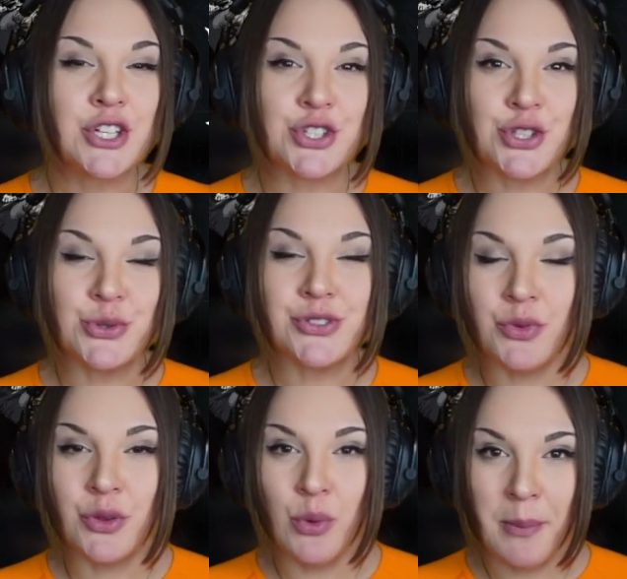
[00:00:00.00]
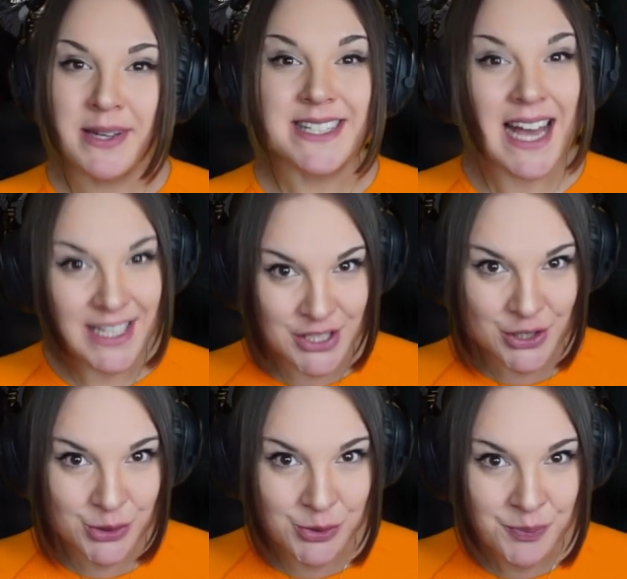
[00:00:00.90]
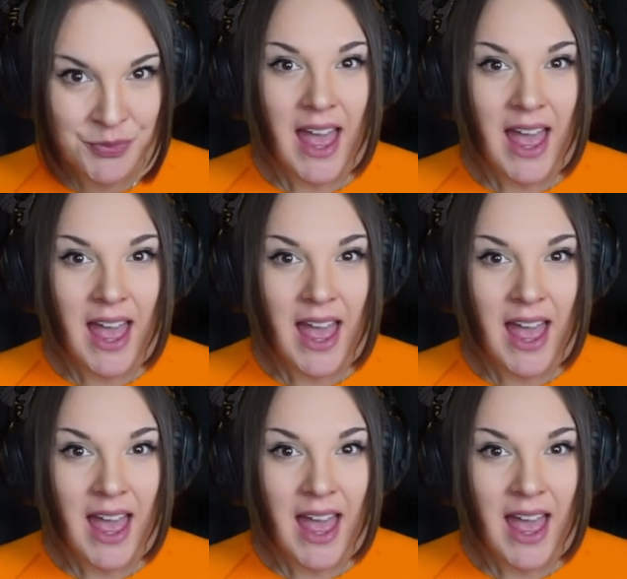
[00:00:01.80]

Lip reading: to use the weapon Tanto.